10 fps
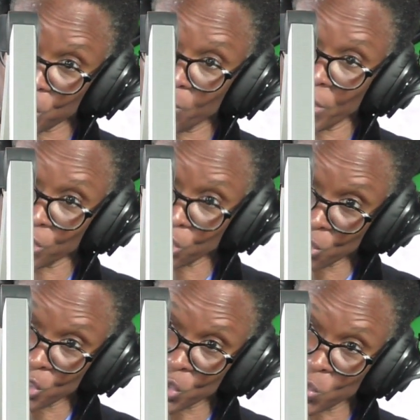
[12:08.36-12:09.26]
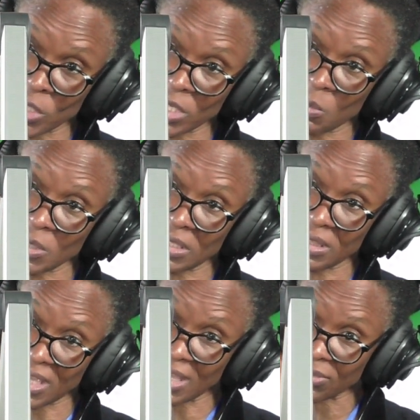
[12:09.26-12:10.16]
you by doctors working
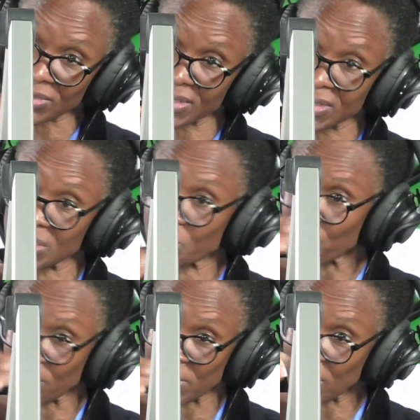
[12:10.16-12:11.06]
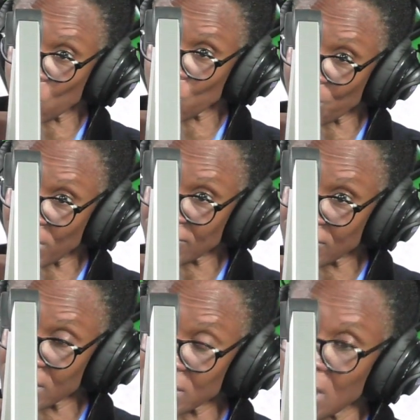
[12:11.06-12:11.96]
within the health system, public or
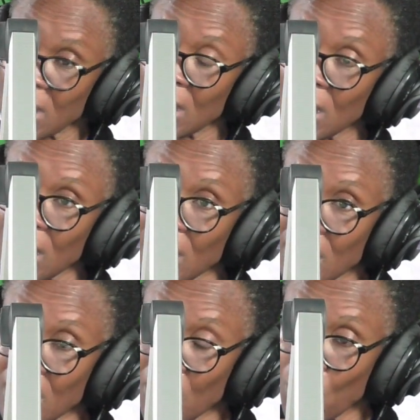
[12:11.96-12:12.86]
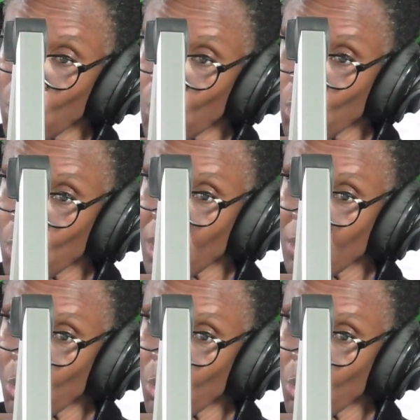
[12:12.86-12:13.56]
private, or